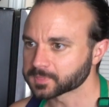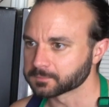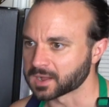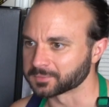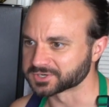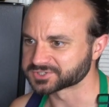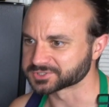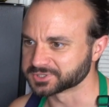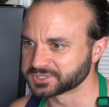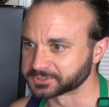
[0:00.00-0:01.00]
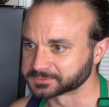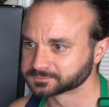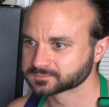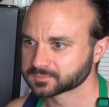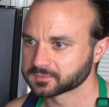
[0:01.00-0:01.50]
Mama, are you still in
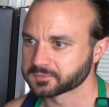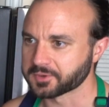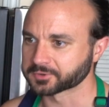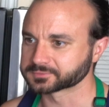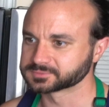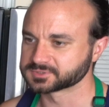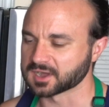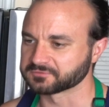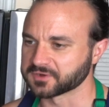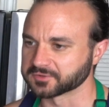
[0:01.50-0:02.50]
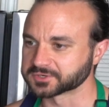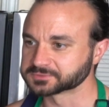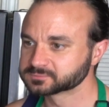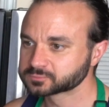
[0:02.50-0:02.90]
here? Godfather.